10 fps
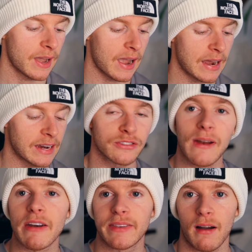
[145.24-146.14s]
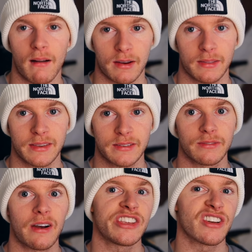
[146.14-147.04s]
And it's very dark. This is a
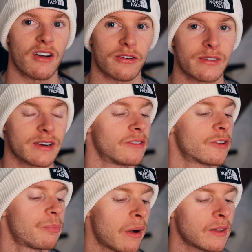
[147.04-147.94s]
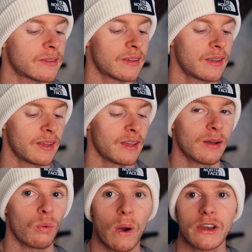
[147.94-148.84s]
very dark fragrance. But
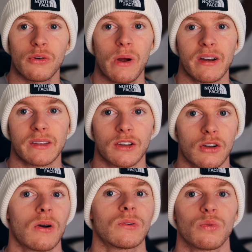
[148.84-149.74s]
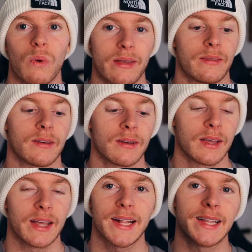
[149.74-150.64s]
when you wear it in the cold weather,
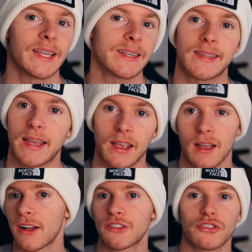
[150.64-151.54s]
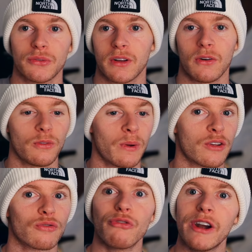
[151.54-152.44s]
this thing cuts through the cold
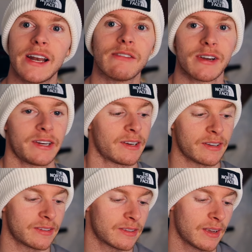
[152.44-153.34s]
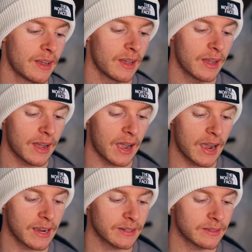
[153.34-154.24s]
weather really, really nice.
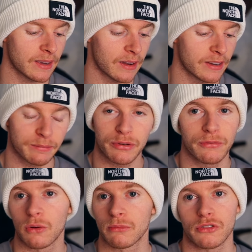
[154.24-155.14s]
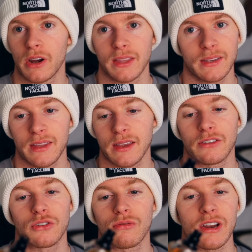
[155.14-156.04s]
And uh, it performs great. This thing is
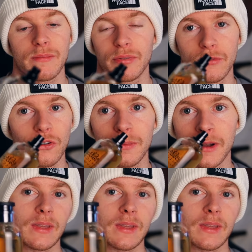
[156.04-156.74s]
a great performer.